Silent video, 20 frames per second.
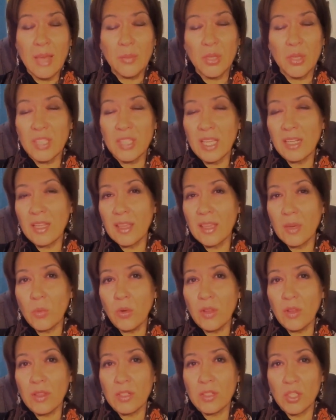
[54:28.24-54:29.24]
Because anything
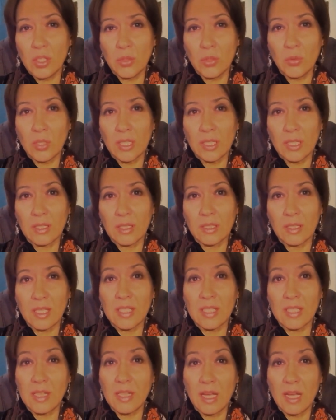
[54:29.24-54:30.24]
worth doing
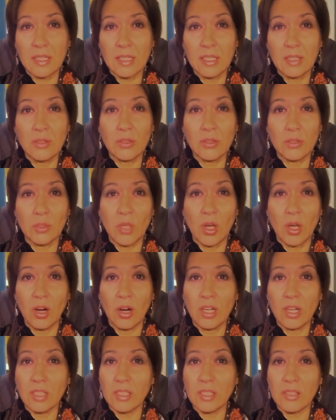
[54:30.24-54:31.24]
is likely going to be
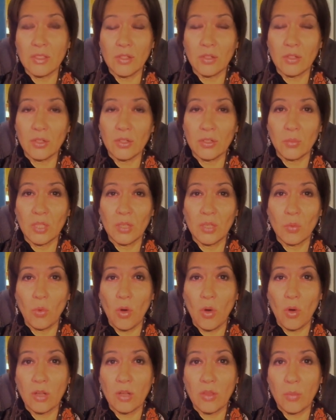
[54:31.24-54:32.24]
hard. It's not going to be a
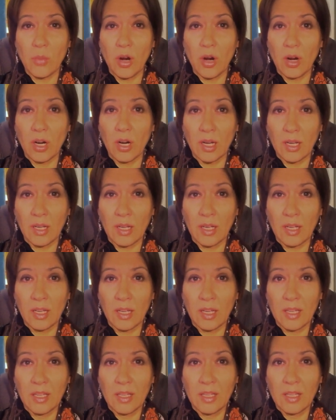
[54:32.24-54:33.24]
walk in the park.
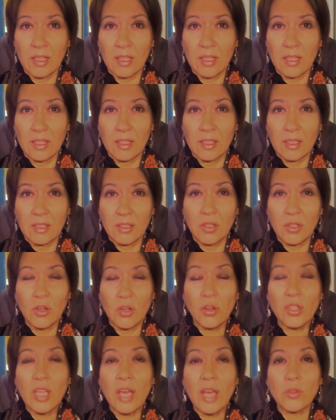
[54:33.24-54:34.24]
You're
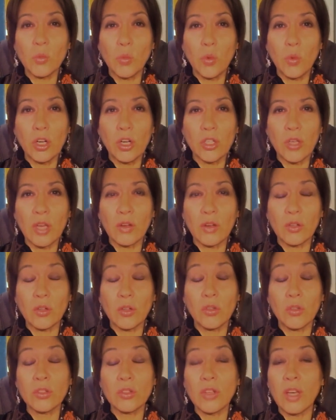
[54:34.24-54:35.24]
going to have to work. You're
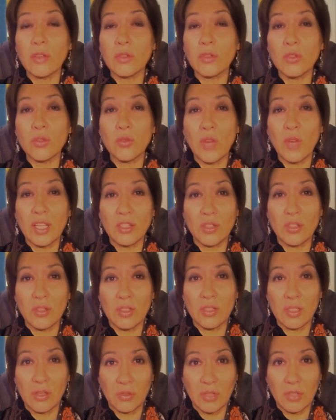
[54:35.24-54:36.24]
going to have to stretch
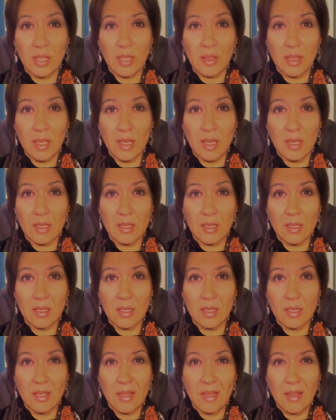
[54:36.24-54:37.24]
yourself to get there.
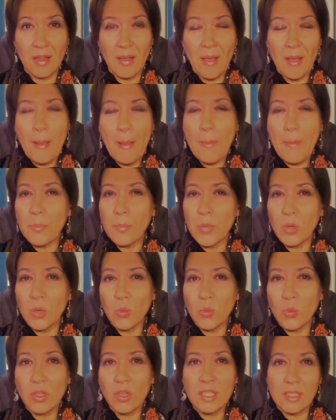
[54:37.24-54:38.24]
But
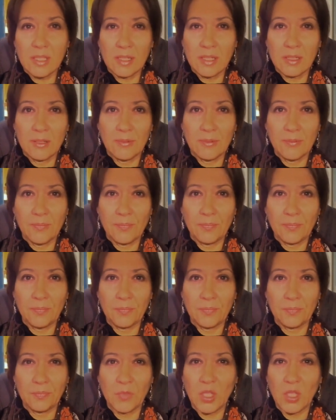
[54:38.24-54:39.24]
what is it?
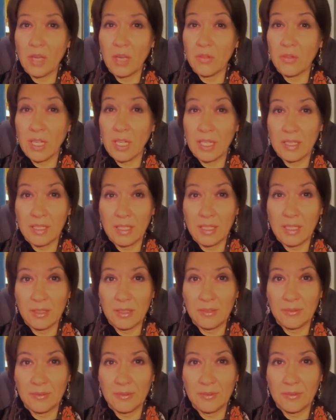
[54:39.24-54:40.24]
Do you have an idea?